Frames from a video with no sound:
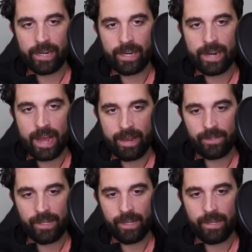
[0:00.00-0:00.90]

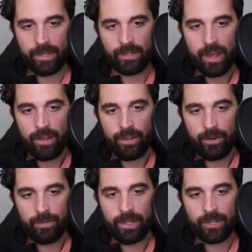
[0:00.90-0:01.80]
NFTs, you
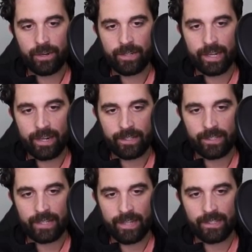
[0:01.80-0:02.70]
really start to get a
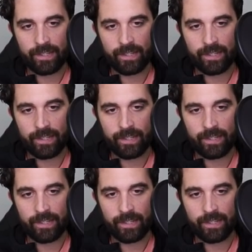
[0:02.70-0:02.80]
sense